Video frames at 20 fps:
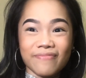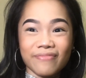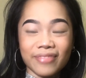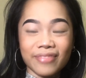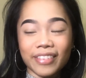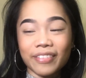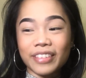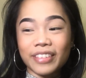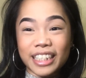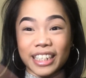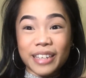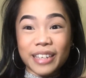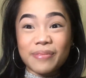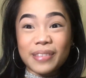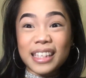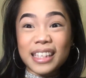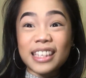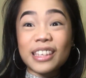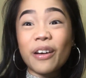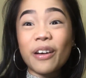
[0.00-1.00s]
which I'm
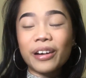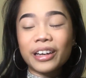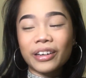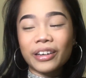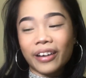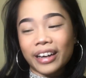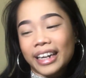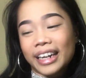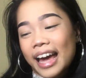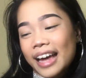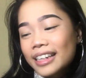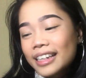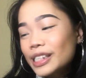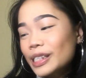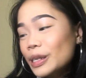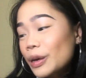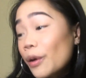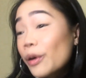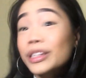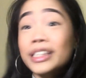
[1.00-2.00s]
so annoyed at.
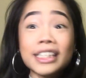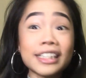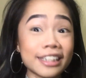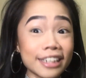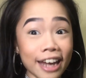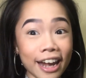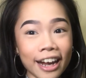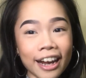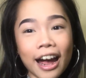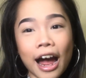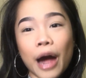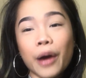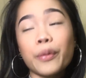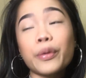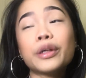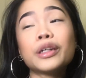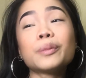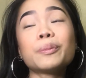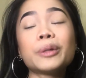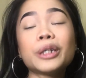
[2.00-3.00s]
So today I
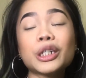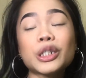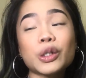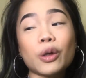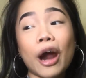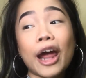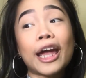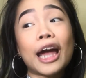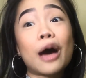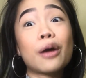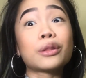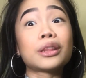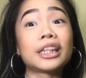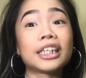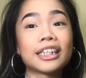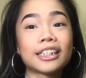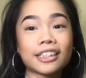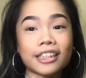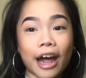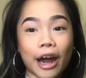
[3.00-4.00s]
will be trying out
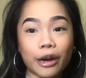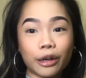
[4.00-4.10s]
the entire